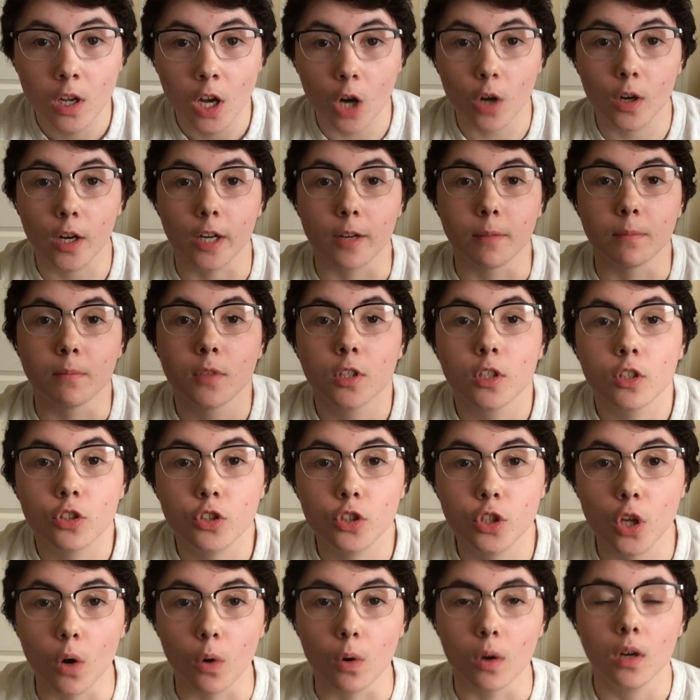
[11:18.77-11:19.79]
Okay,
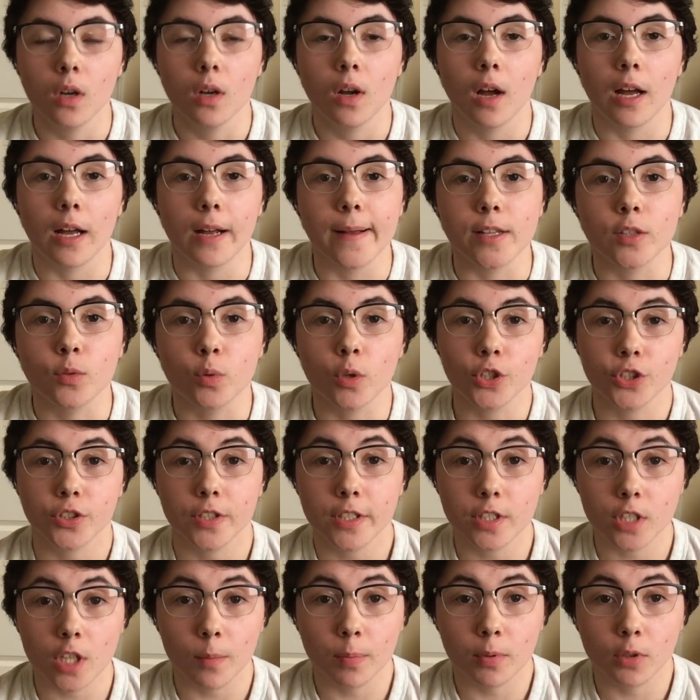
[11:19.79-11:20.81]
so I uh, switched
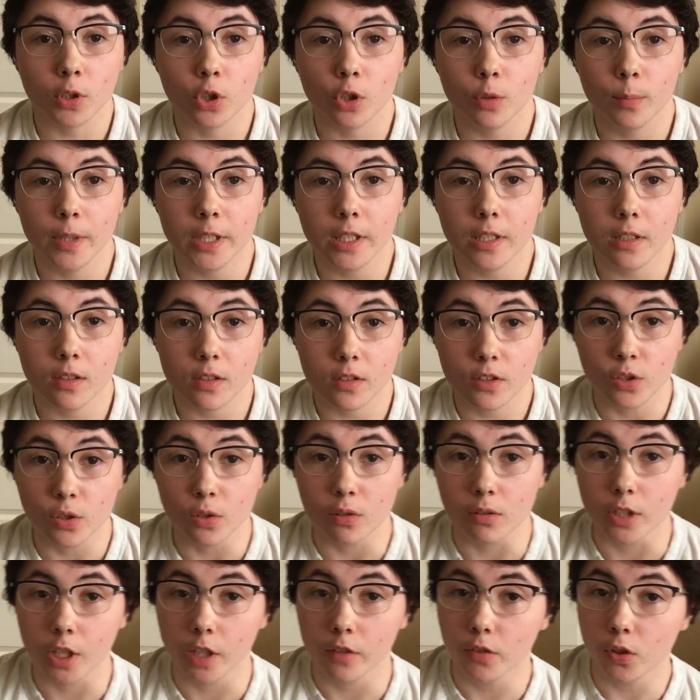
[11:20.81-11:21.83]
things up a little bit
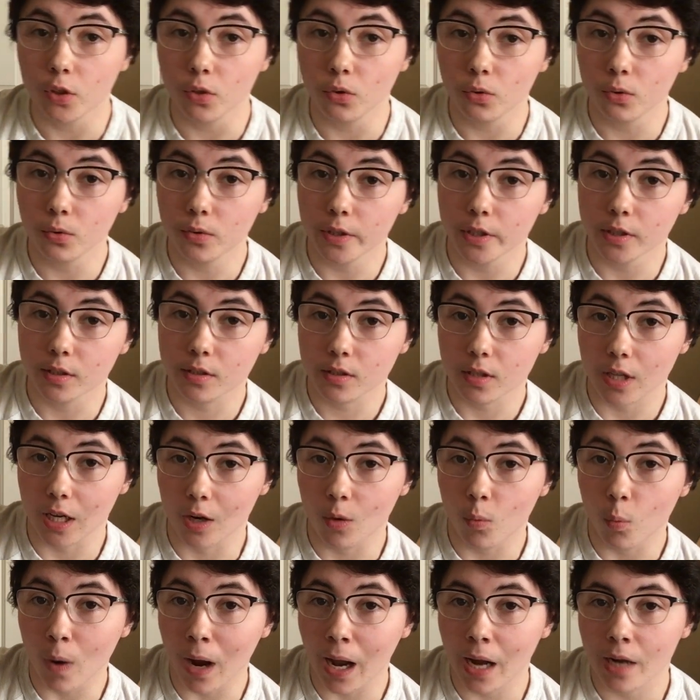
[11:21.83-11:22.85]
to give you this
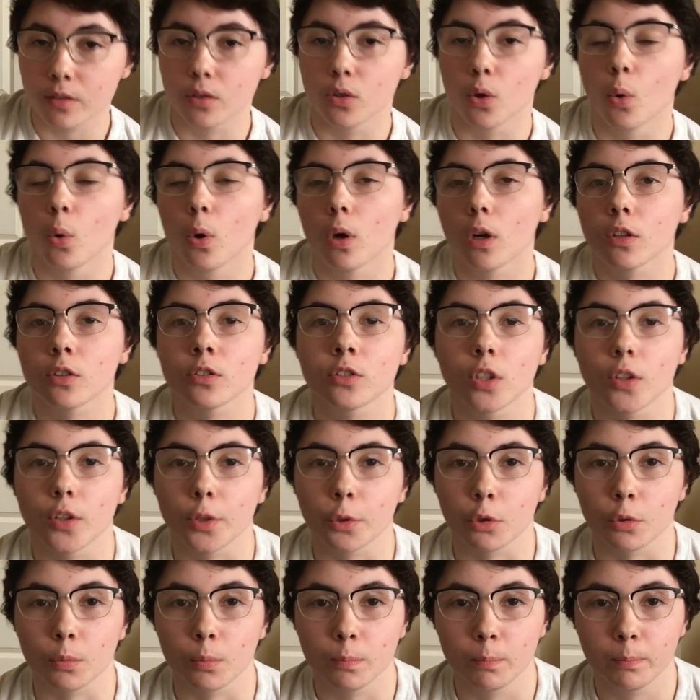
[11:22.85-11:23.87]
like white door so
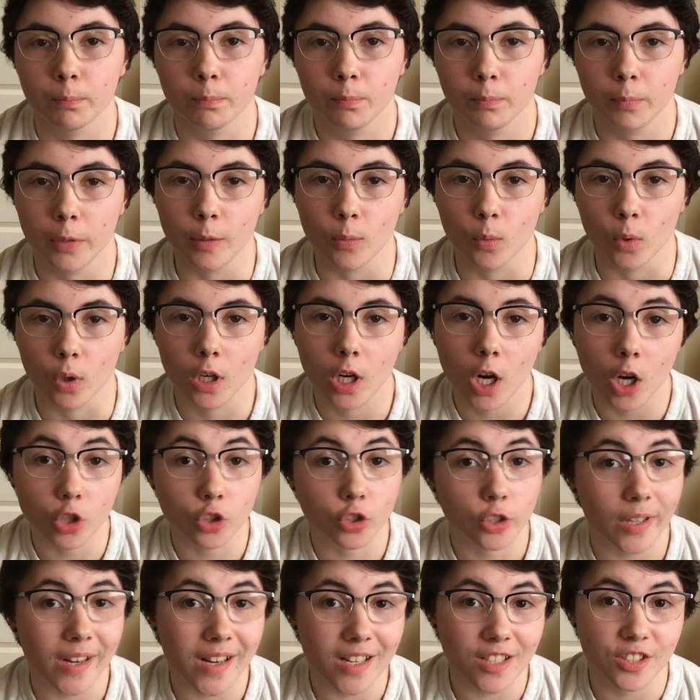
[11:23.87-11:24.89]
they're be more
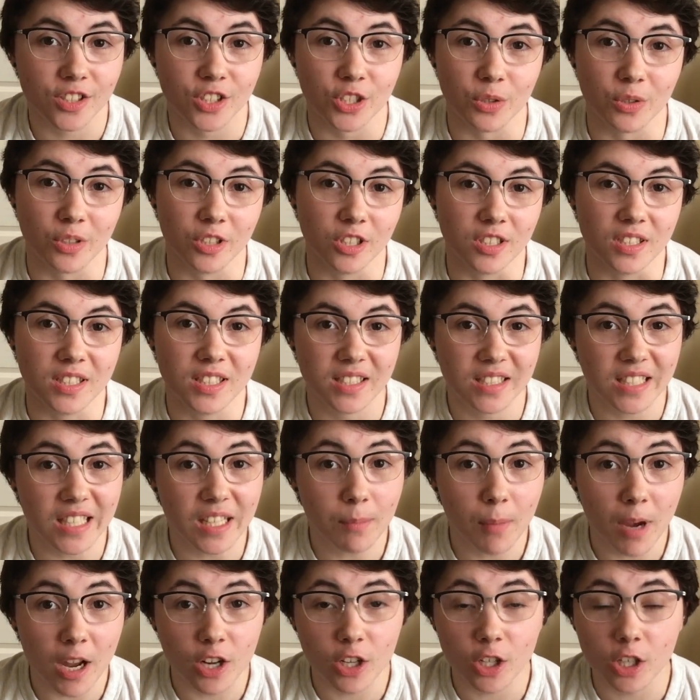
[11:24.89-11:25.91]
contrast, you could
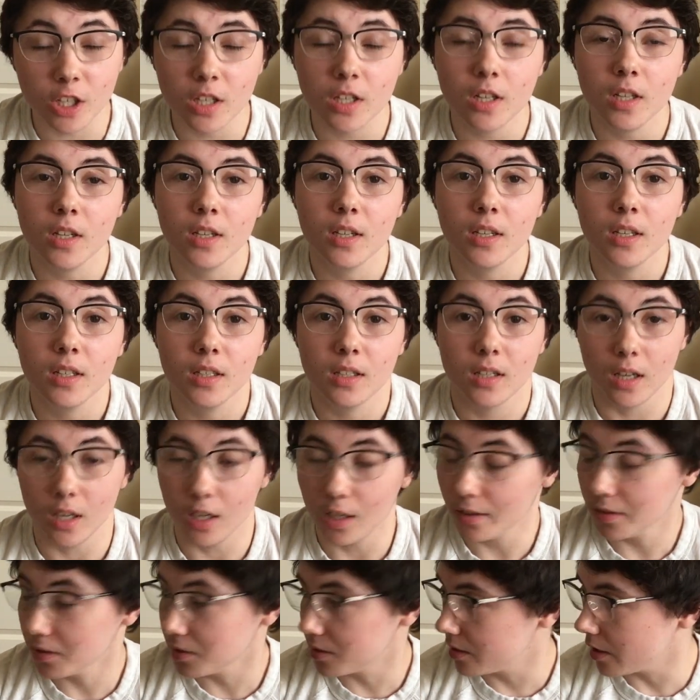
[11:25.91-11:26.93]
see better,
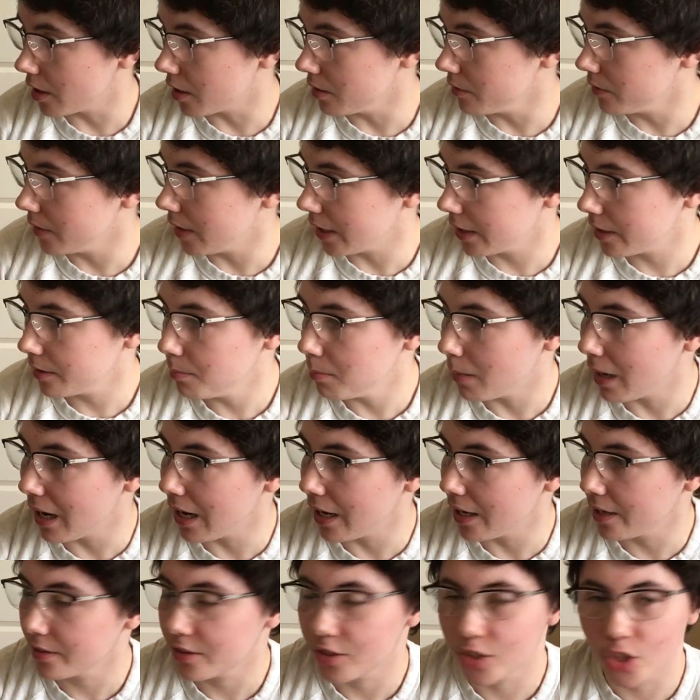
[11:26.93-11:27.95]
uh, instead of like
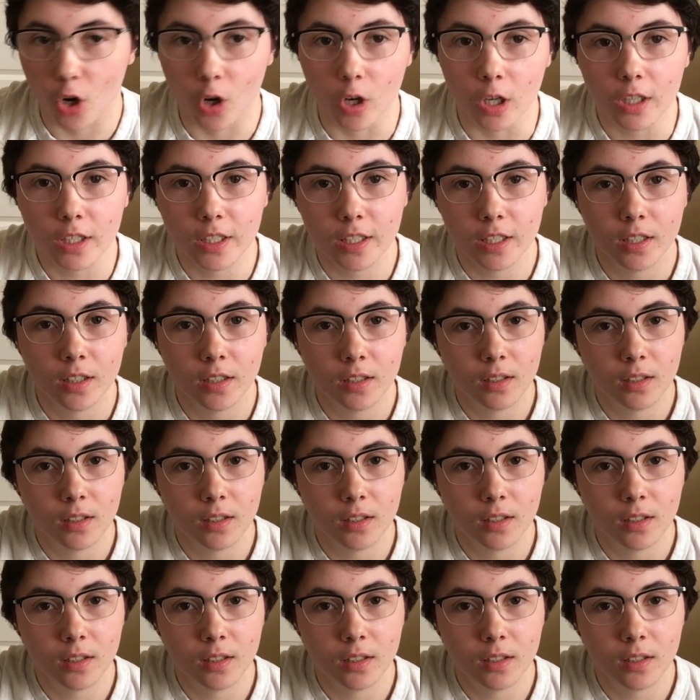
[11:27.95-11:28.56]
my dark